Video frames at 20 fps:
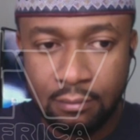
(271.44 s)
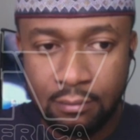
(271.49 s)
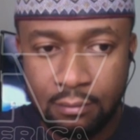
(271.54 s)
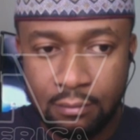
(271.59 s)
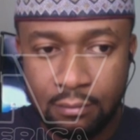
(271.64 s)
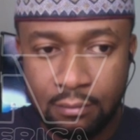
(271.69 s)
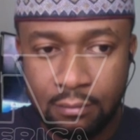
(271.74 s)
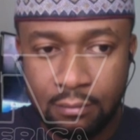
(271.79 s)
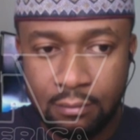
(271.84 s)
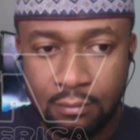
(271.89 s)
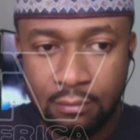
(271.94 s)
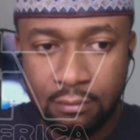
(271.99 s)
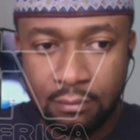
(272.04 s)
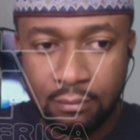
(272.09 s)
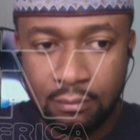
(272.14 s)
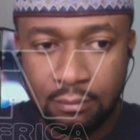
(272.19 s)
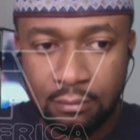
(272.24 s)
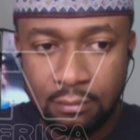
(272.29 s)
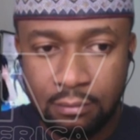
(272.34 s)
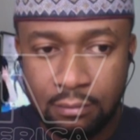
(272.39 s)

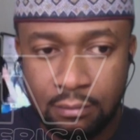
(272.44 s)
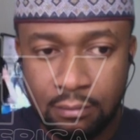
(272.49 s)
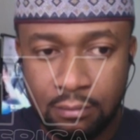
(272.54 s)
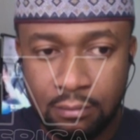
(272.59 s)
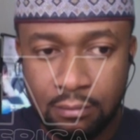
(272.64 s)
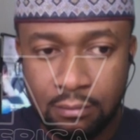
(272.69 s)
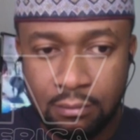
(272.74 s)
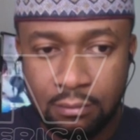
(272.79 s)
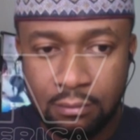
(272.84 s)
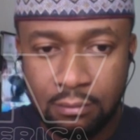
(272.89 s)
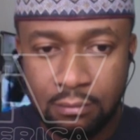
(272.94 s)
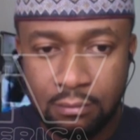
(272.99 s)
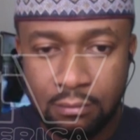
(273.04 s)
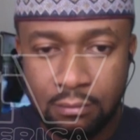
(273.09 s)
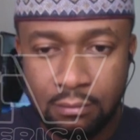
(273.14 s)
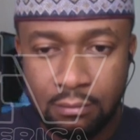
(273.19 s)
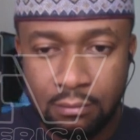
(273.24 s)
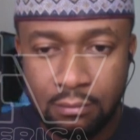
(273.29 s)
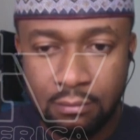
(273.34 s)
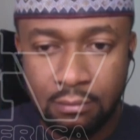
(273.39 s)

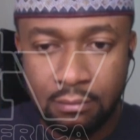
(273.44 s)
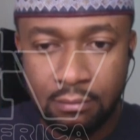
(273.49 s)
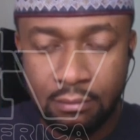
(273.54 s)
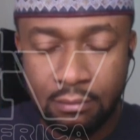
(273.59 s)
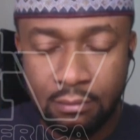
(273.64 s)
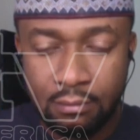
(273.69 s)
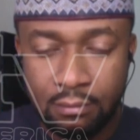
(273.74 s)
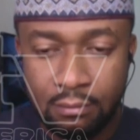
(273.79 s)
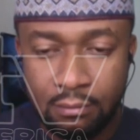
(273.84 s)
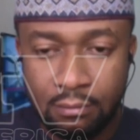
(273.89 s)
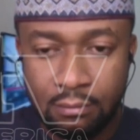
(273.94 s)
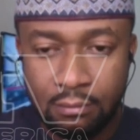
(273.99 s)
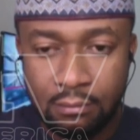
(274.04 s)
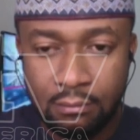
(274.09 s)
[no speech]